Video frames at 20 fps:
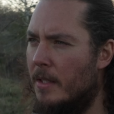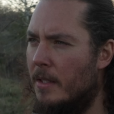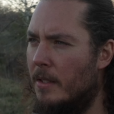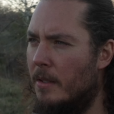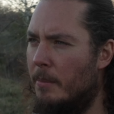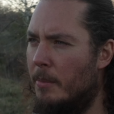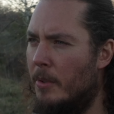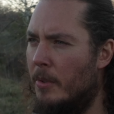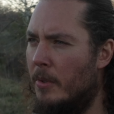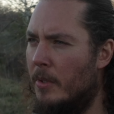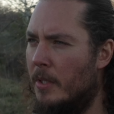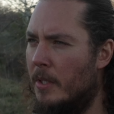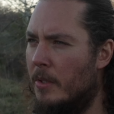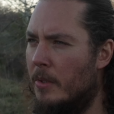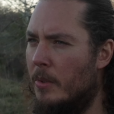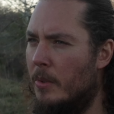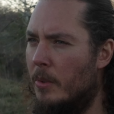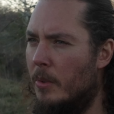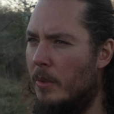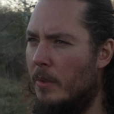It'd be really
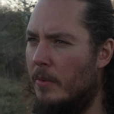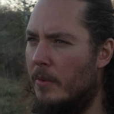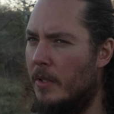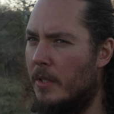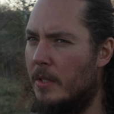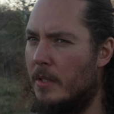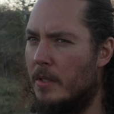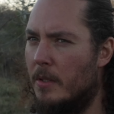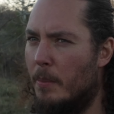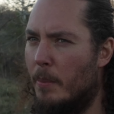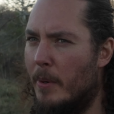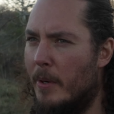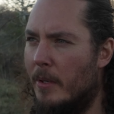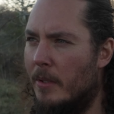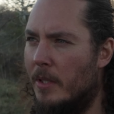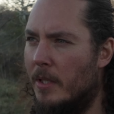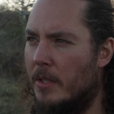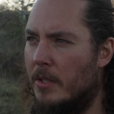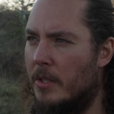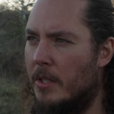cool if this is a
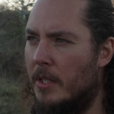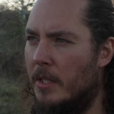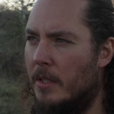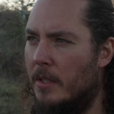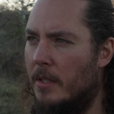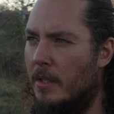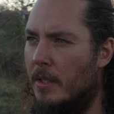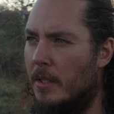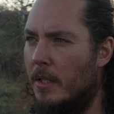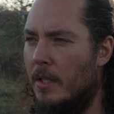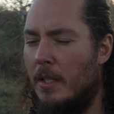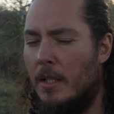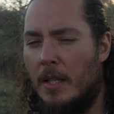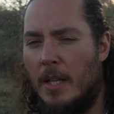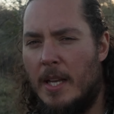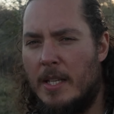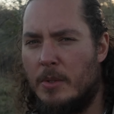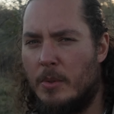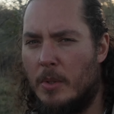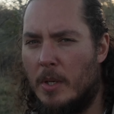Paraluxia.
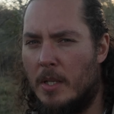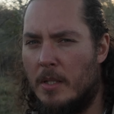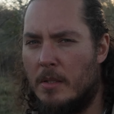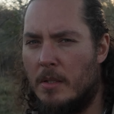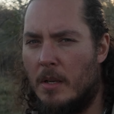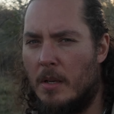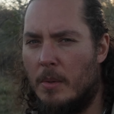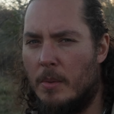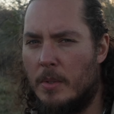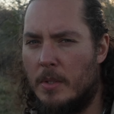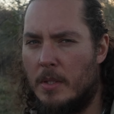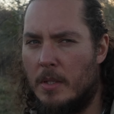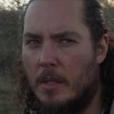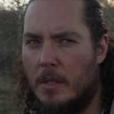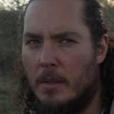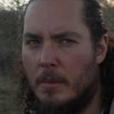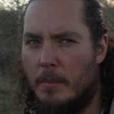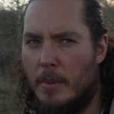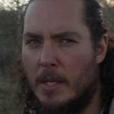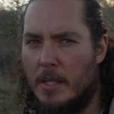Last one I saw was
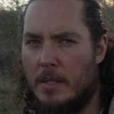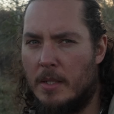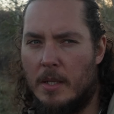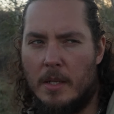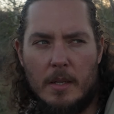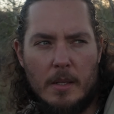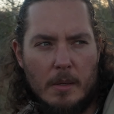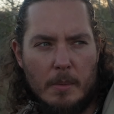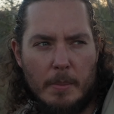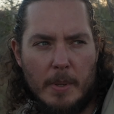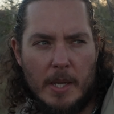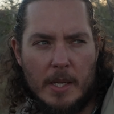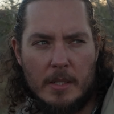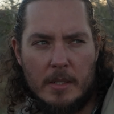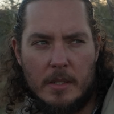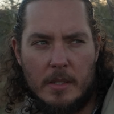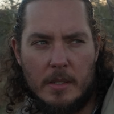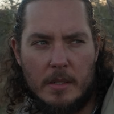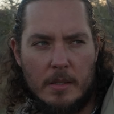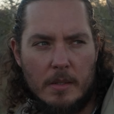in Bosque del
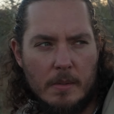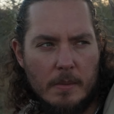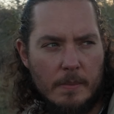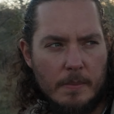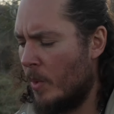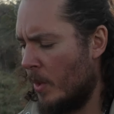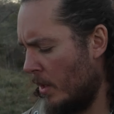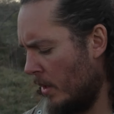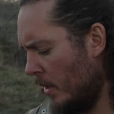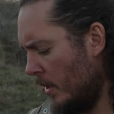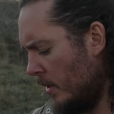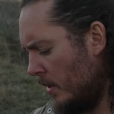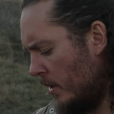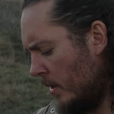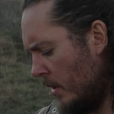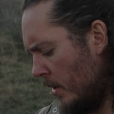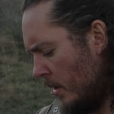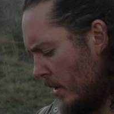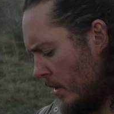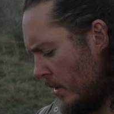Apache. It's
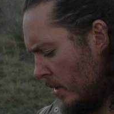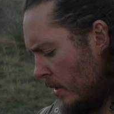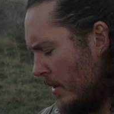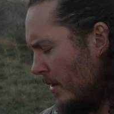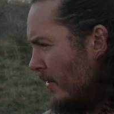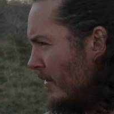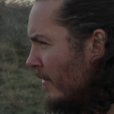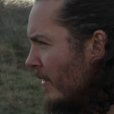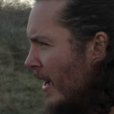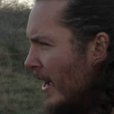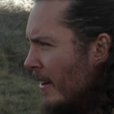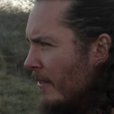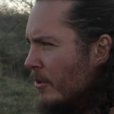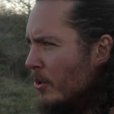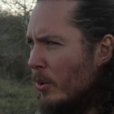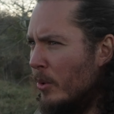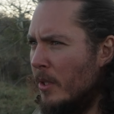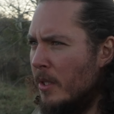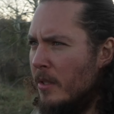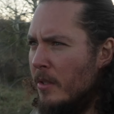
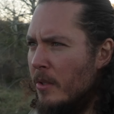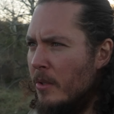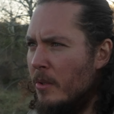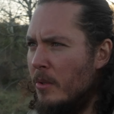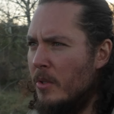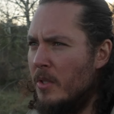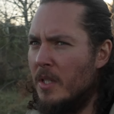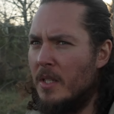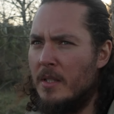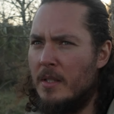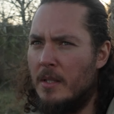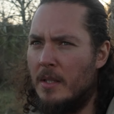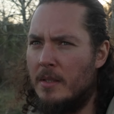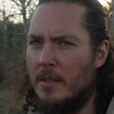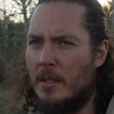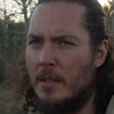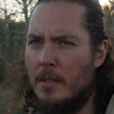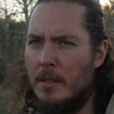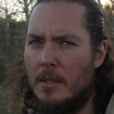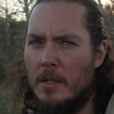5:22,
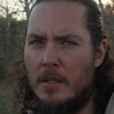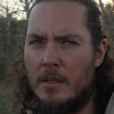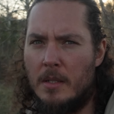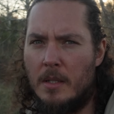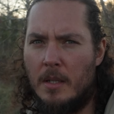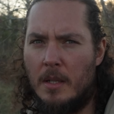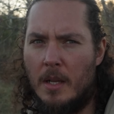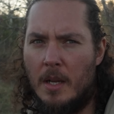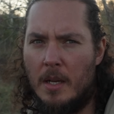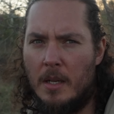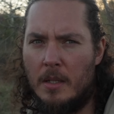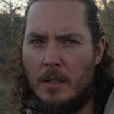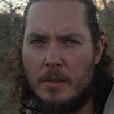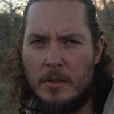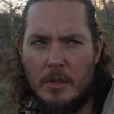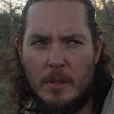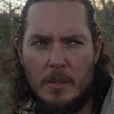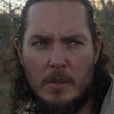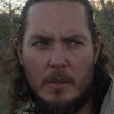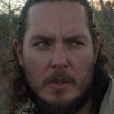sunsets at 6 o'clock,
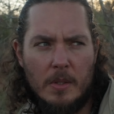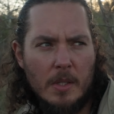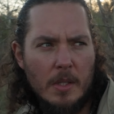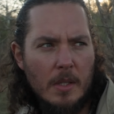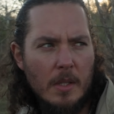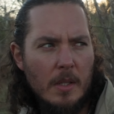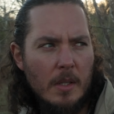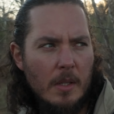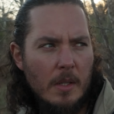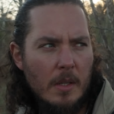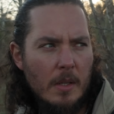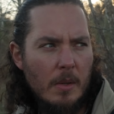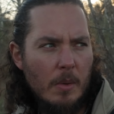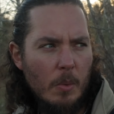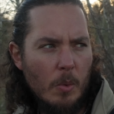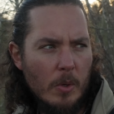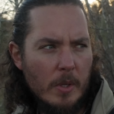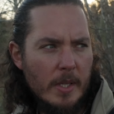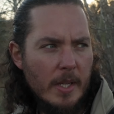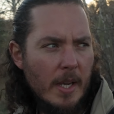so
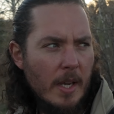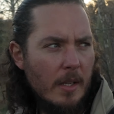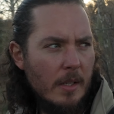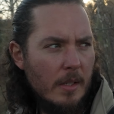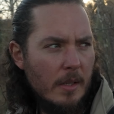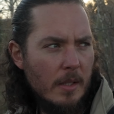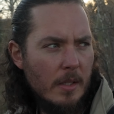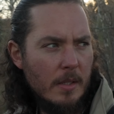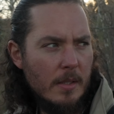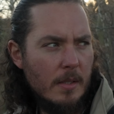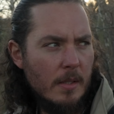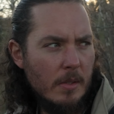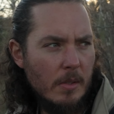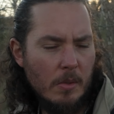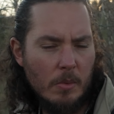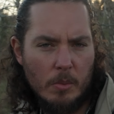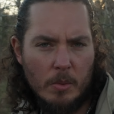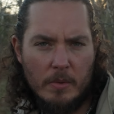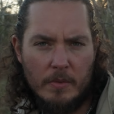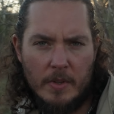we're down in this
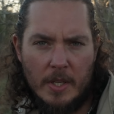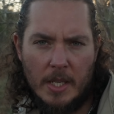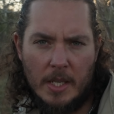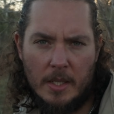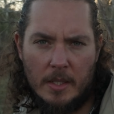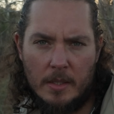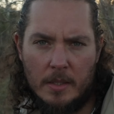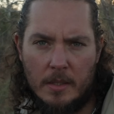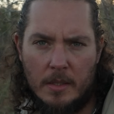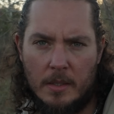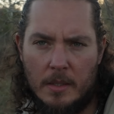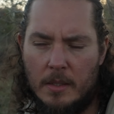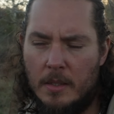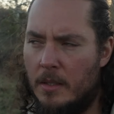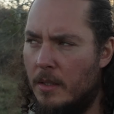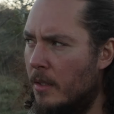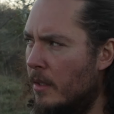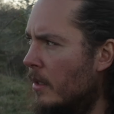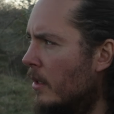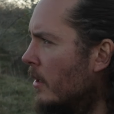little ravine,
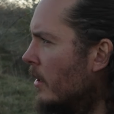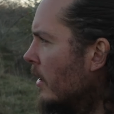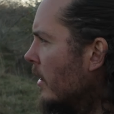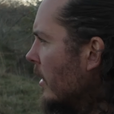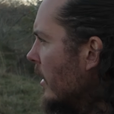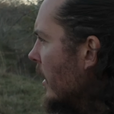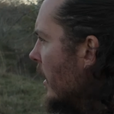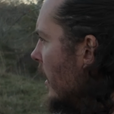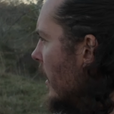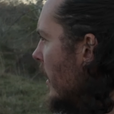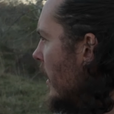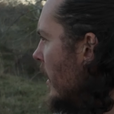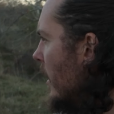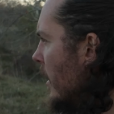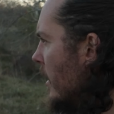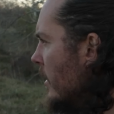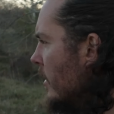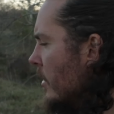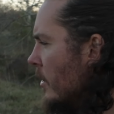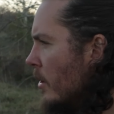
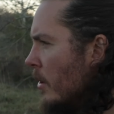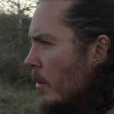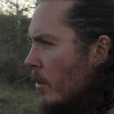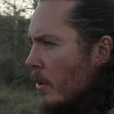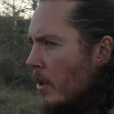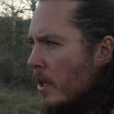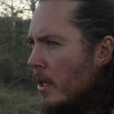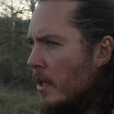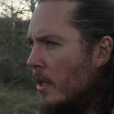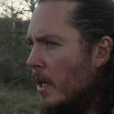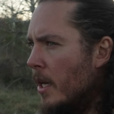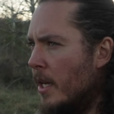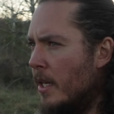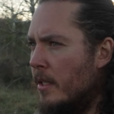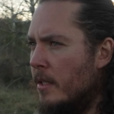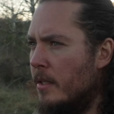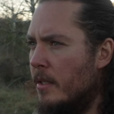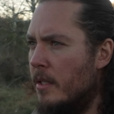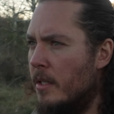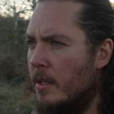and so we're in
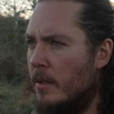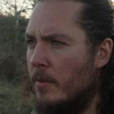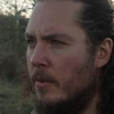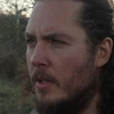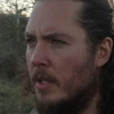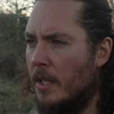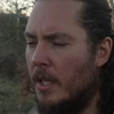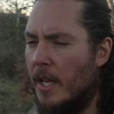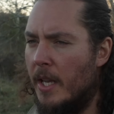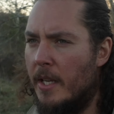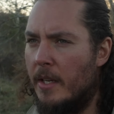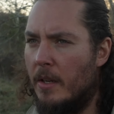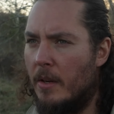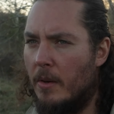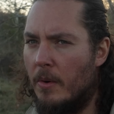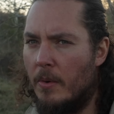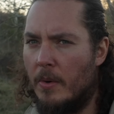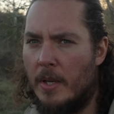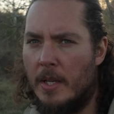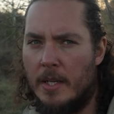nice even light
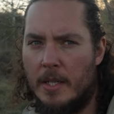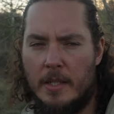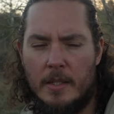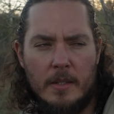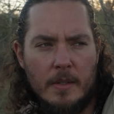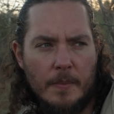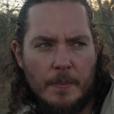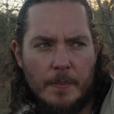already.